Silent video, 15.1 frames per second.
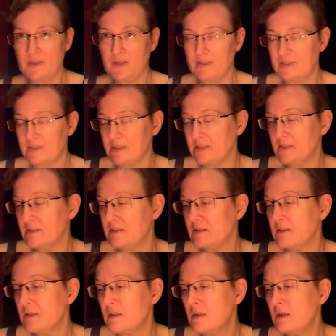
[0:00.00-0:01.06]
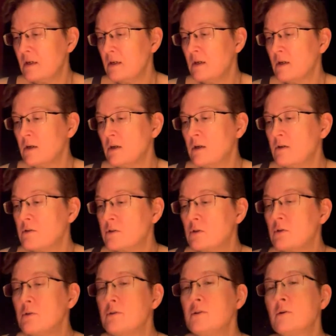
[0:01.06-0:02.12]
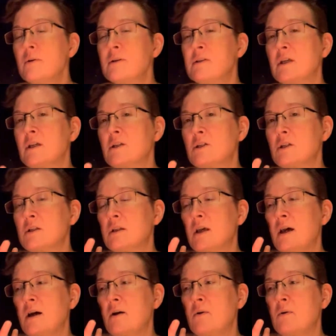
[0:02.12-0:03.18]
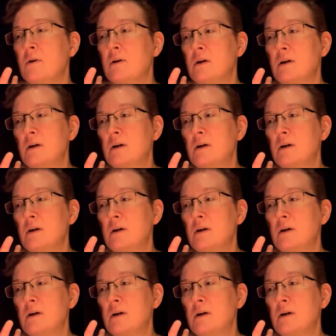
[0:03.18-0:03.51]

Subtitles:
the idea, turn your attention now